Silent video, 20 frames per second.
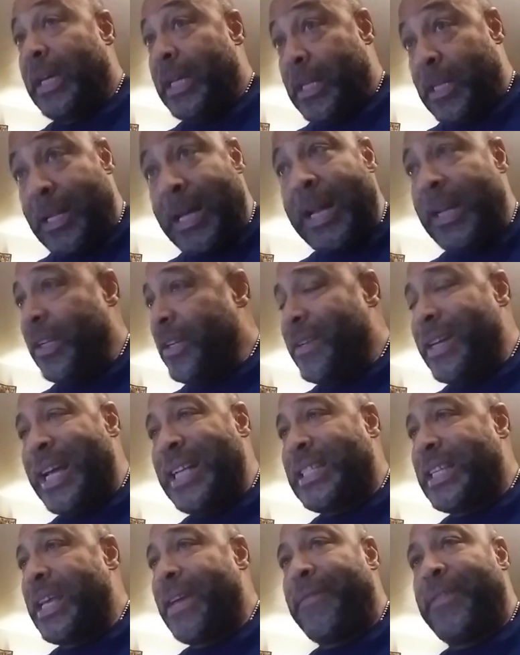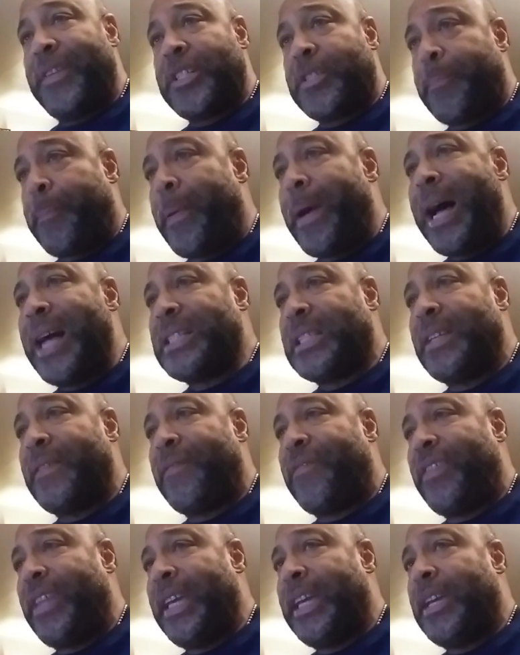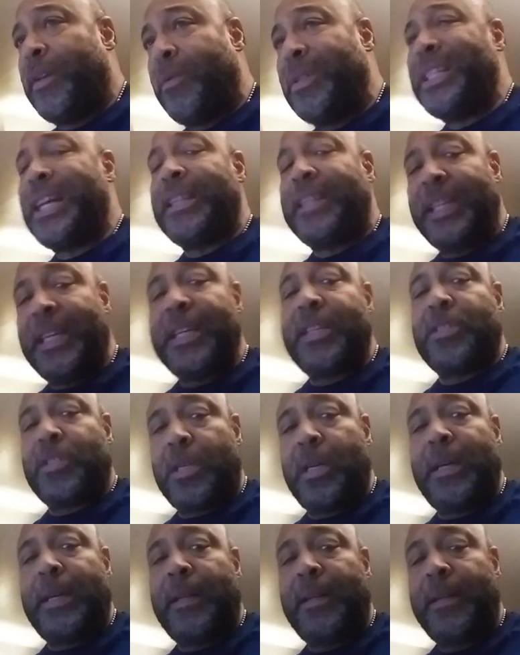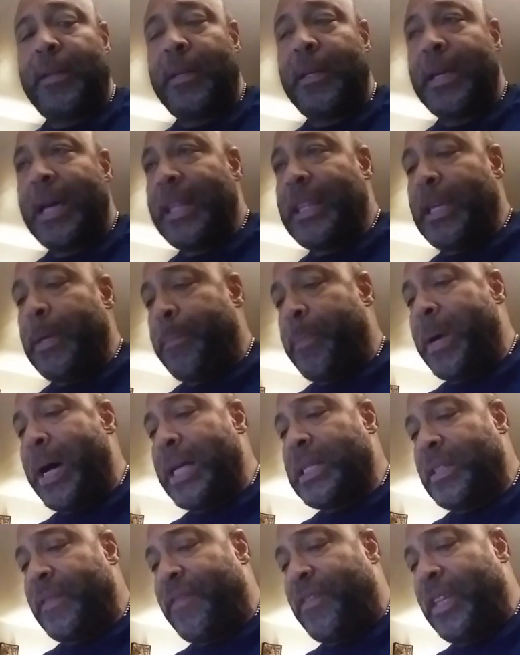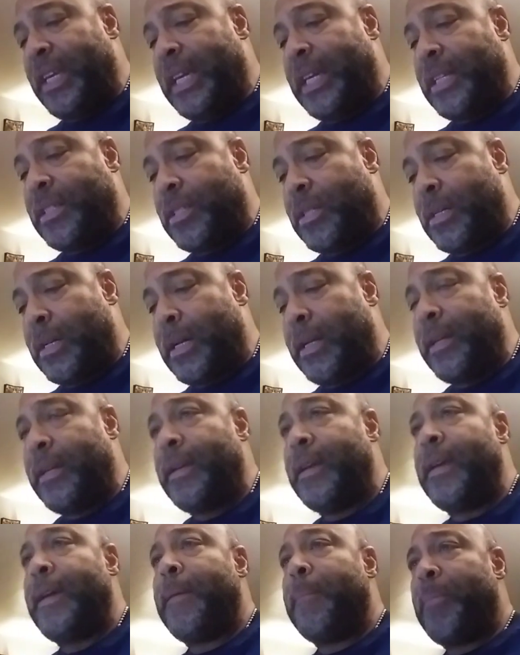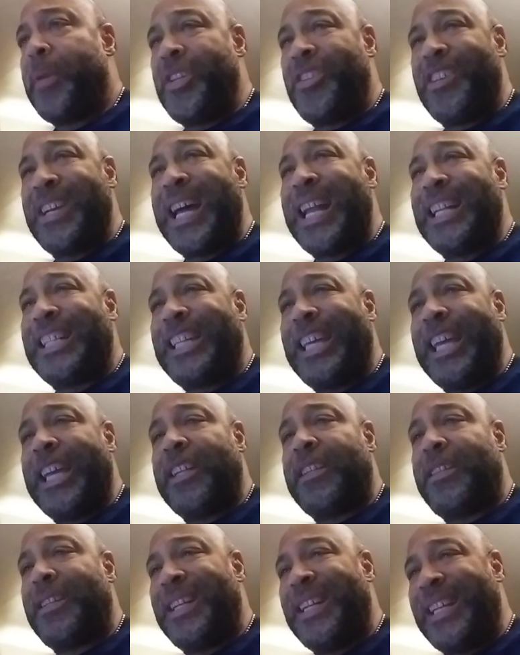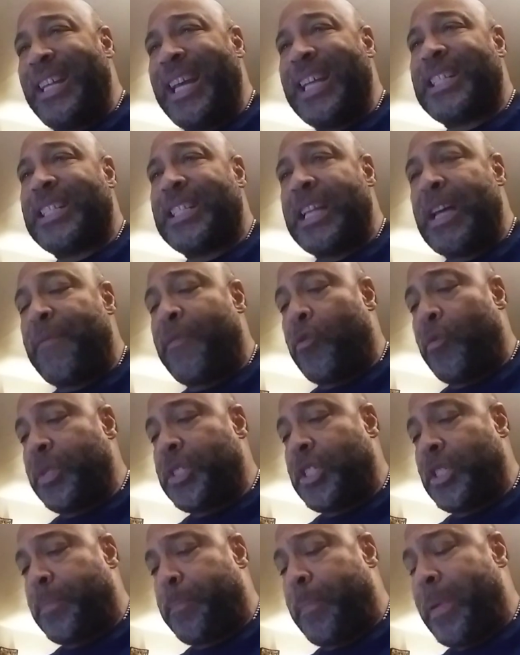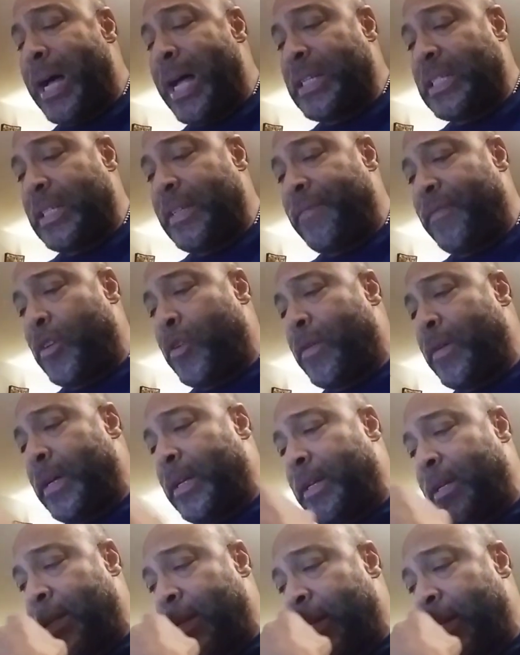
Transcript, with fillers: And a lot of you guys have this positive thinking, which I think is good. I think positive thinking is good, but you got to take it to the next level, which is positive knowing.